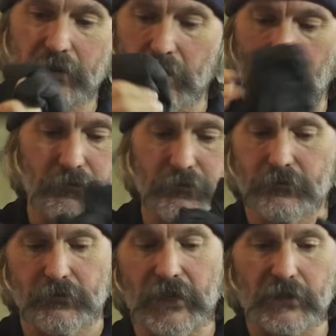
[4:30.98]
up.
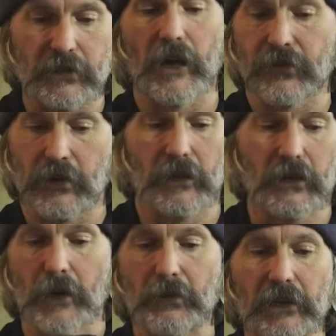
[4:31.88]
It's nothing.
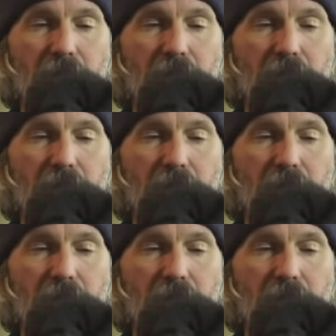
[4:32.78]
I mean,